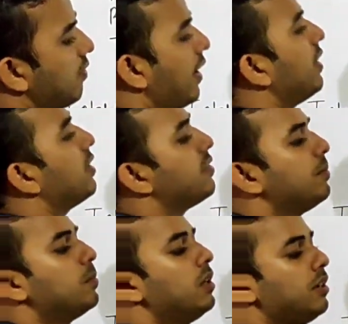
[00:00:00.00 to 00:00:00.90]
find the
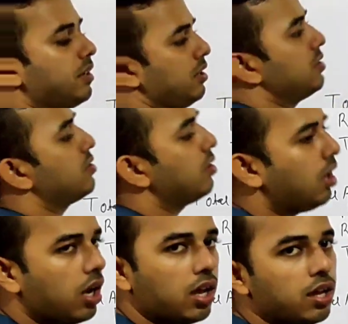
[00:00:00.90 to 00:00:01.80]
simple interest,
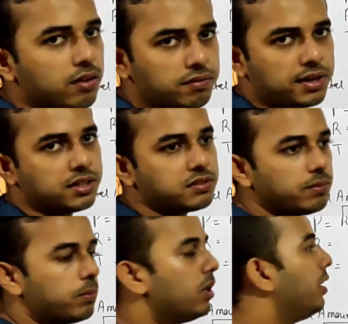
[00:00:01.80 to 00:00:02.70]
find the
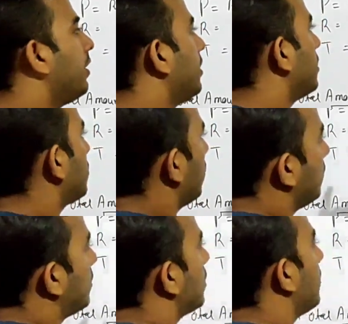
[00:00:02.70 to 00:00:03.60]
simple interest of this